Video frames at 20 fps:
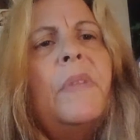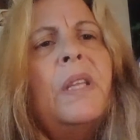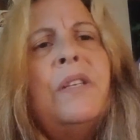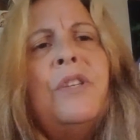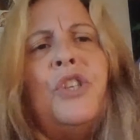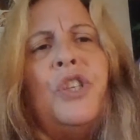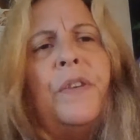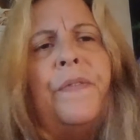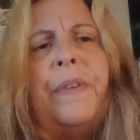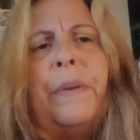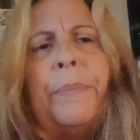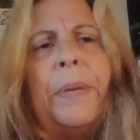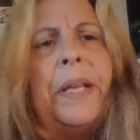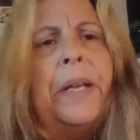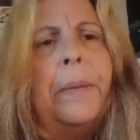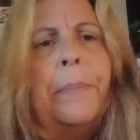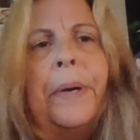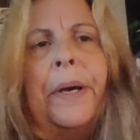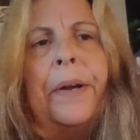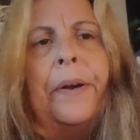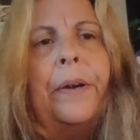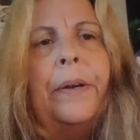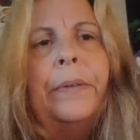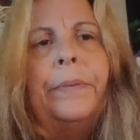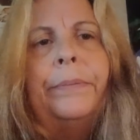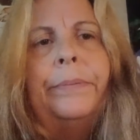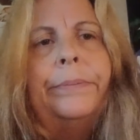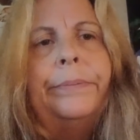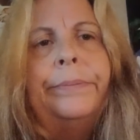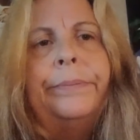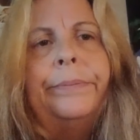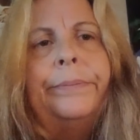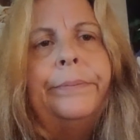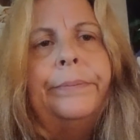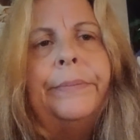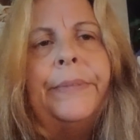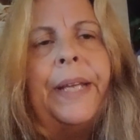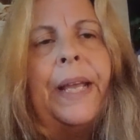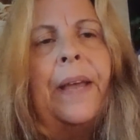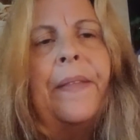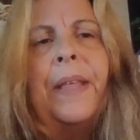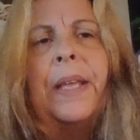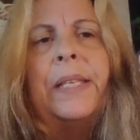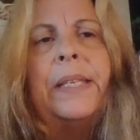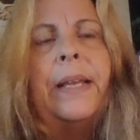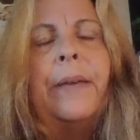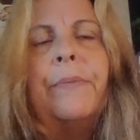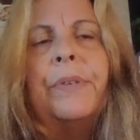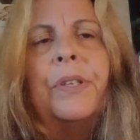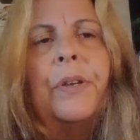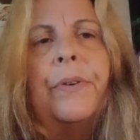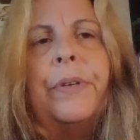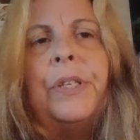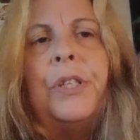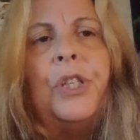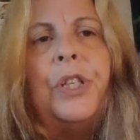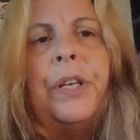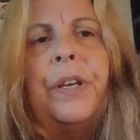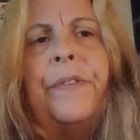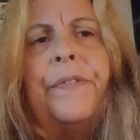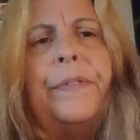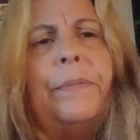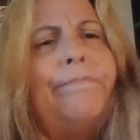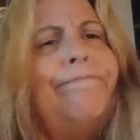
Jiffy peanut butter. Yeah, they say it was always Jif.